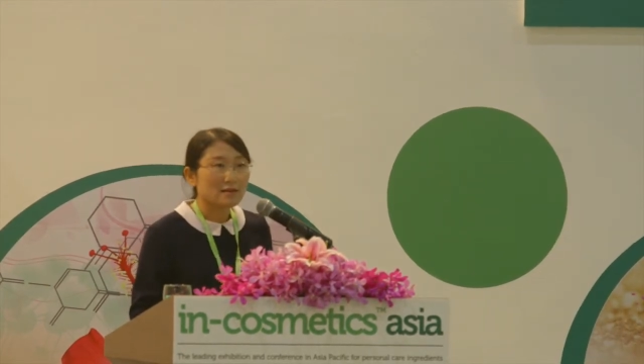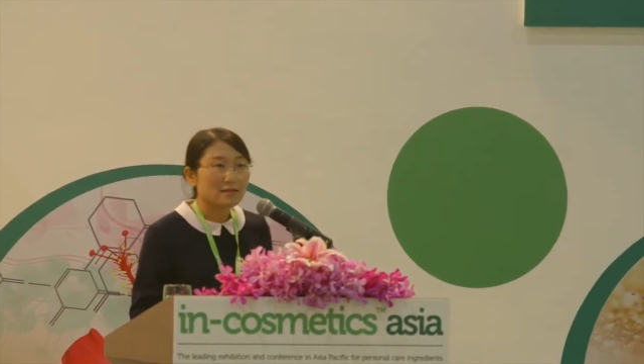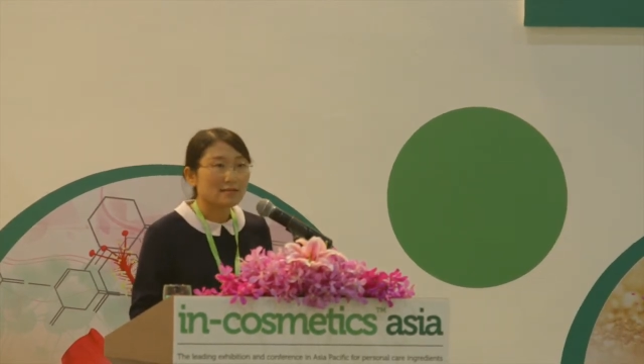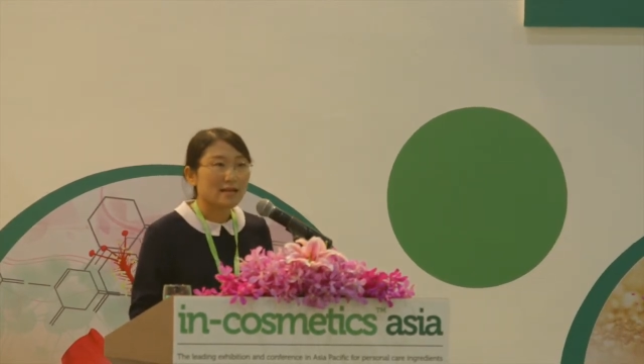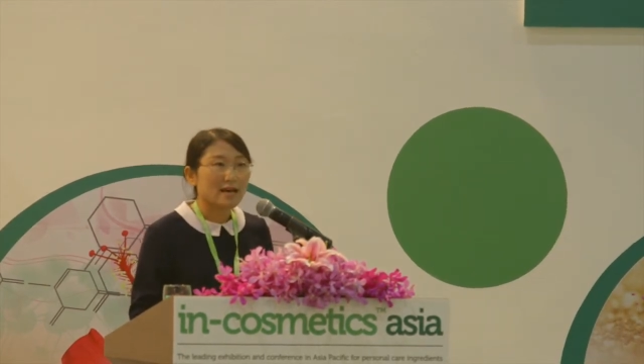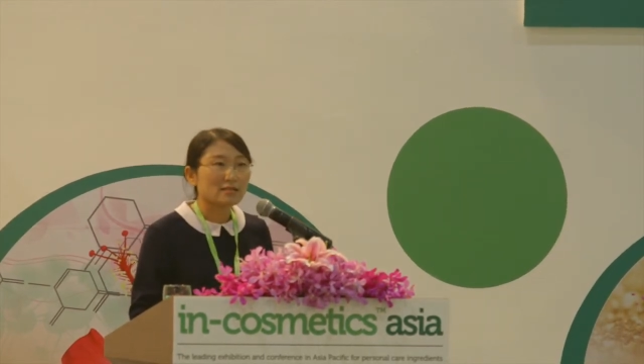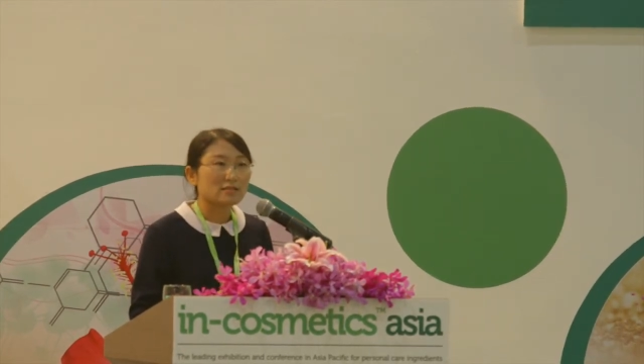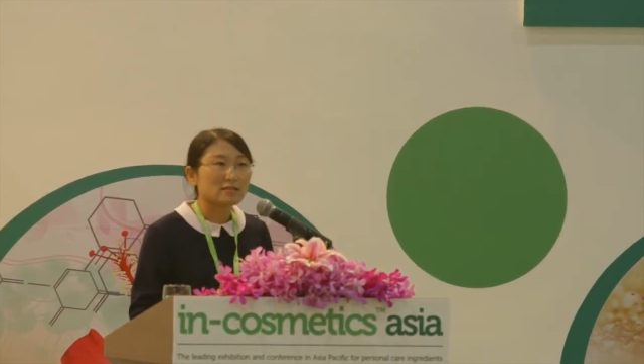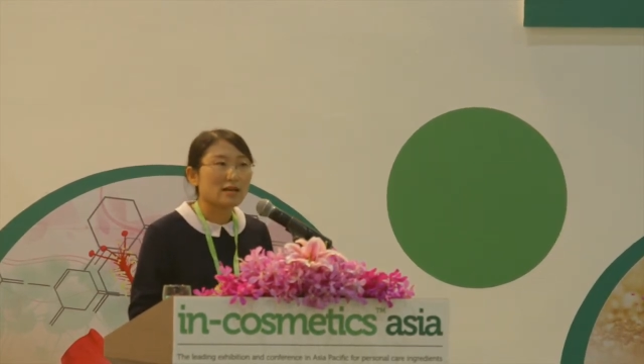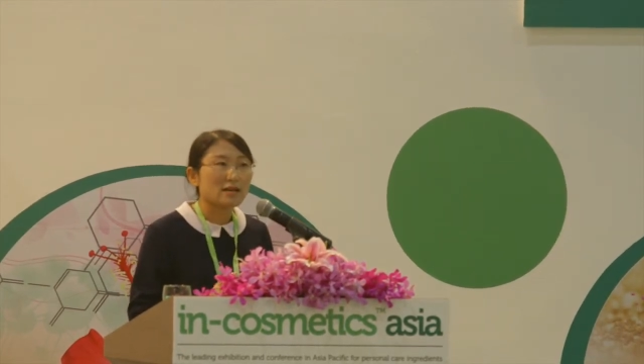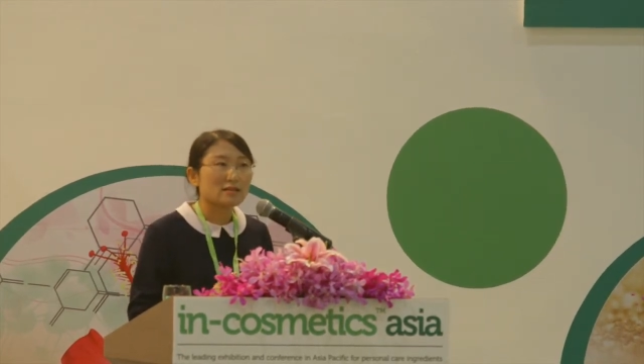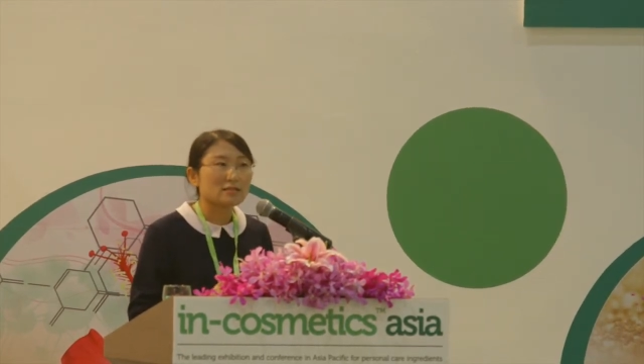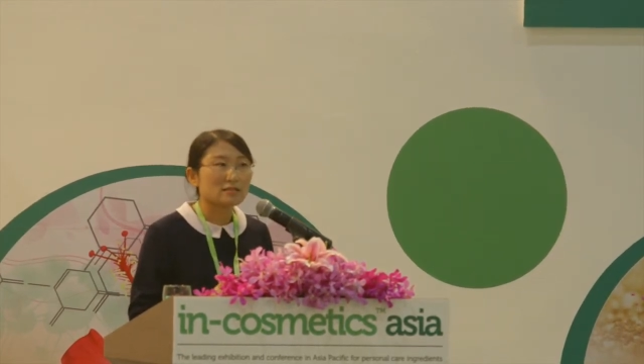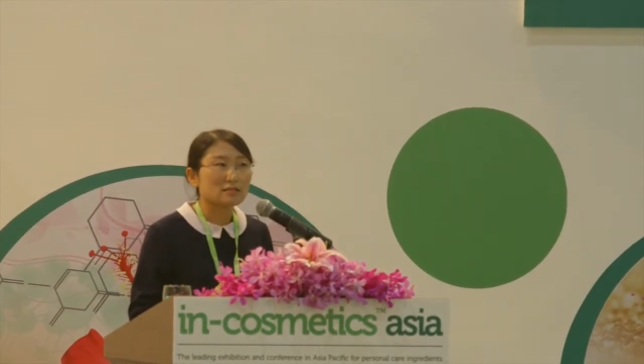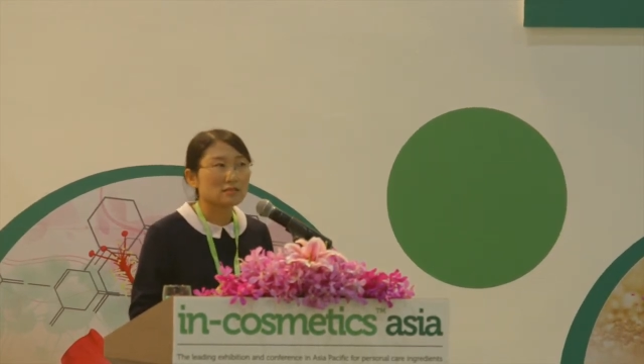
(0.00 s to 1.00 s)
such
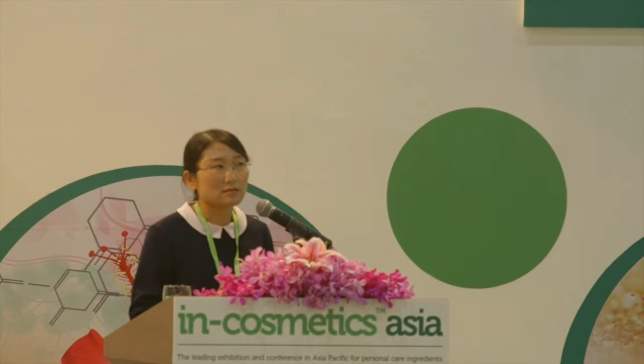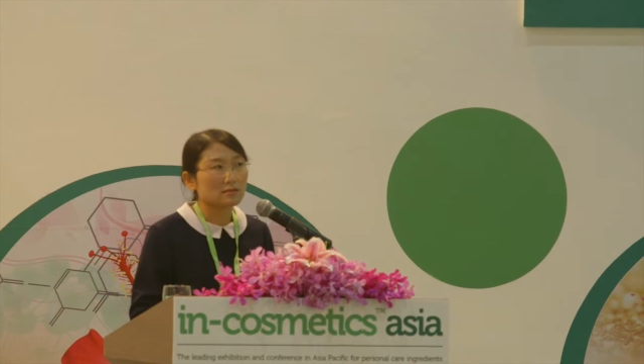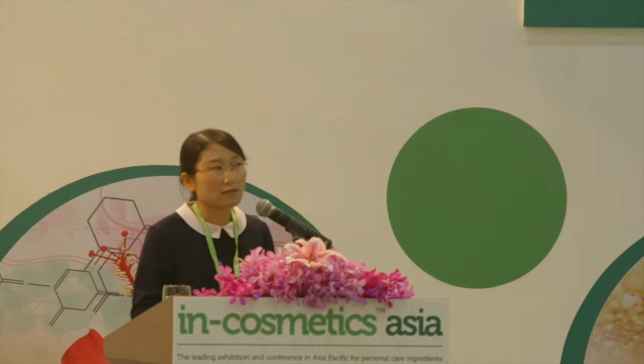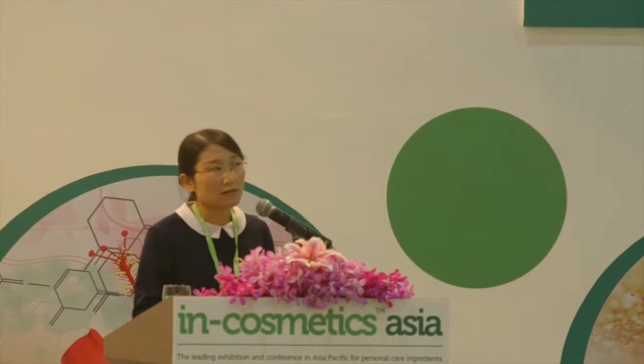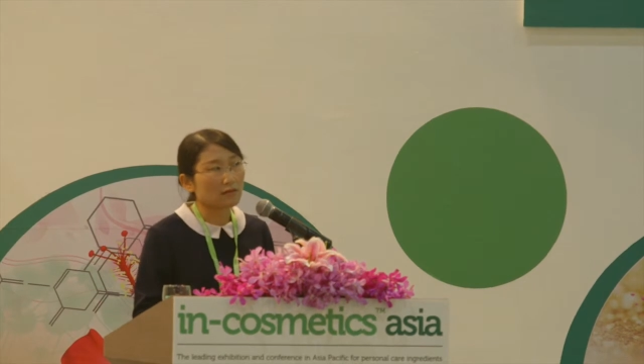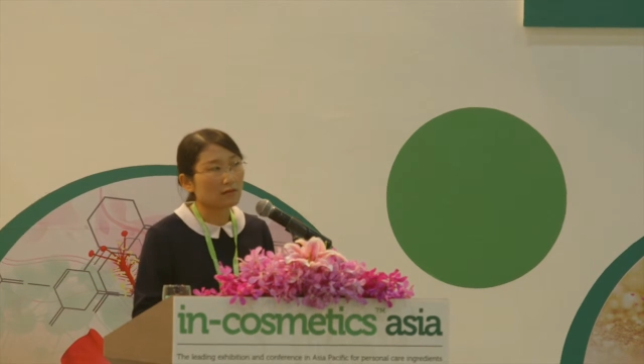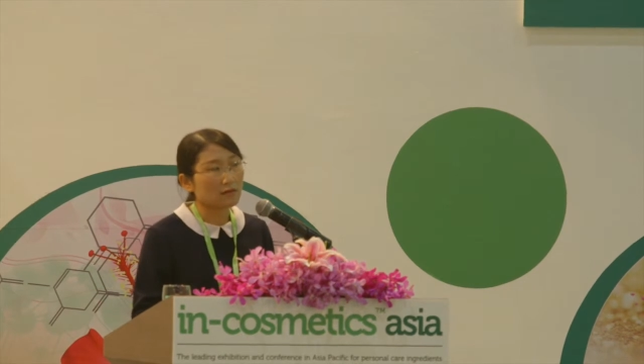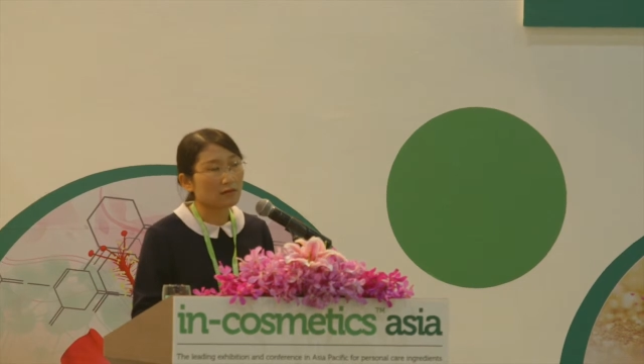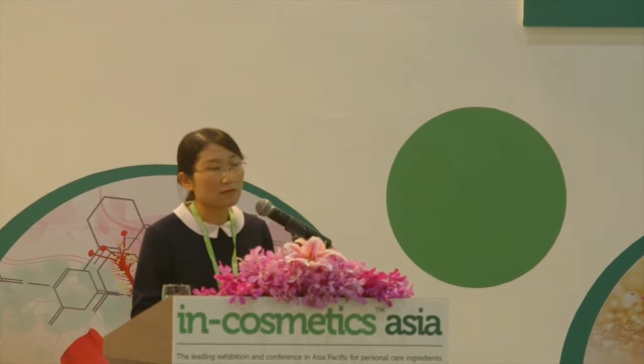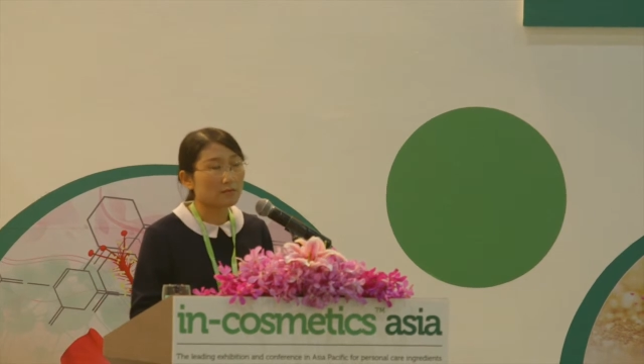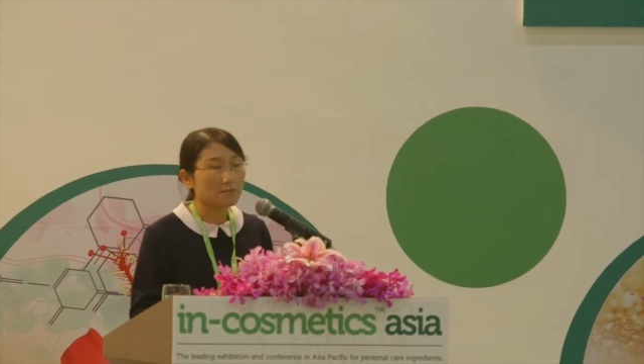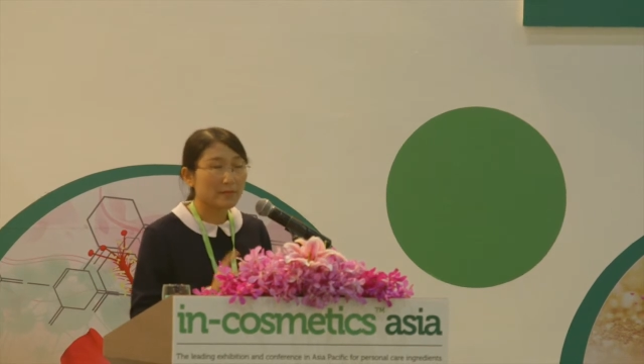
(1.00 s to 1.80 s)
as the